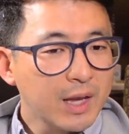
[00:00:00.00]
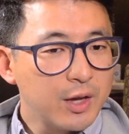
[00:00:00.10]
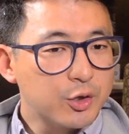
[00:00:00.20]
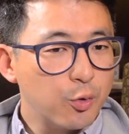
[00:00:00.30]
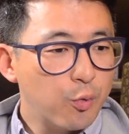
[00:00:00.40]

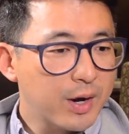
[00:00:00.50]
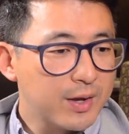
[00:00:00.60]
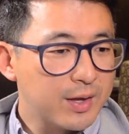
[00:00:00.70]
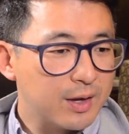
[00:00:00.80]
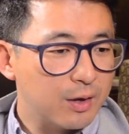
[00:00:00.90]
And so one
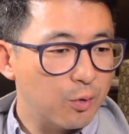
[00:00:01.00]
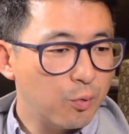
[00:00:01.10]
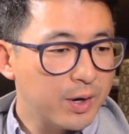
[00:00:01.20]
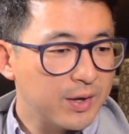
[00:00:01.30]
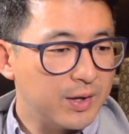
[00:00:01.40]
of
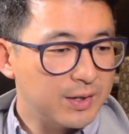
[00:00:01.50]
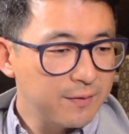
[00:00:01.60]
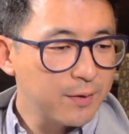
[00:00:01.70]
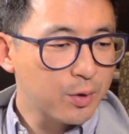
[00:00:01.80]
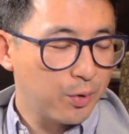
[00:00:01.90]
the
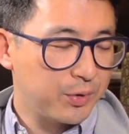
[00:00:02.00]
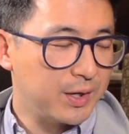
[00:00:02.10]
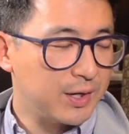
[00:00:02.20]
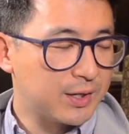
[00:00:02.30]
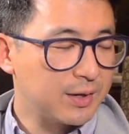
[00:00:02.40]

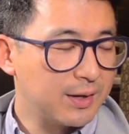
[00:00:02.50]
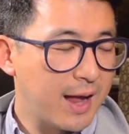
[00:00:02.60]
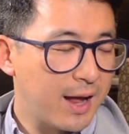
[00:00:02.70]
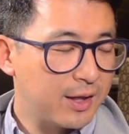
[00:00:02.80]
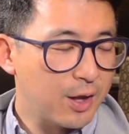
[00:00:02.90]
difficulties
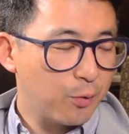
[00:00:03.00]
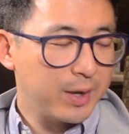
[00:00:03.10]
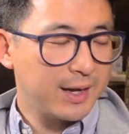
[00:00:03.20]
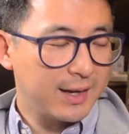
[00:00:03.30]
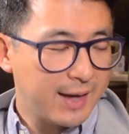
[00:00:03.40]
that
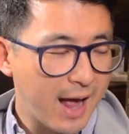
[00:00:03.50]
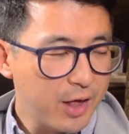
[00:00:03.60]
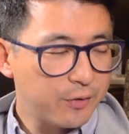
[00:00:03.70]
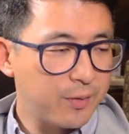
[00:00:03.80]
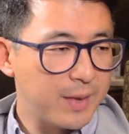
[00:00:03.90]
we can
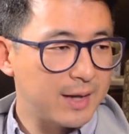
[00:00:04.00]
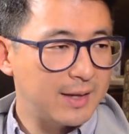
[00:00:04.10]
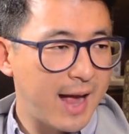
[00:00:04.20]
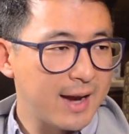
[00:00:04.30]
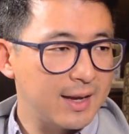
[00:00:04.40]
gather from that
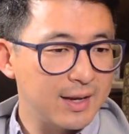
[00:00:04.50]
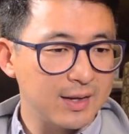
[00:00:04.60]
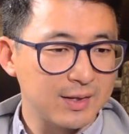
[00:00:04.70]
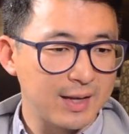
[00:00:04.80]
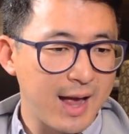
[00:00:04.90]
data
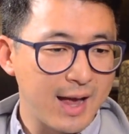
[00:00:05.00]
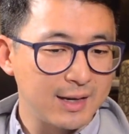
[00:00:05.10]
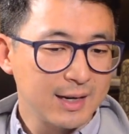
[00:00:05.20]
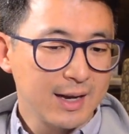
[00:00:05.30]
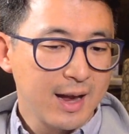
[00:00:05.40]
is that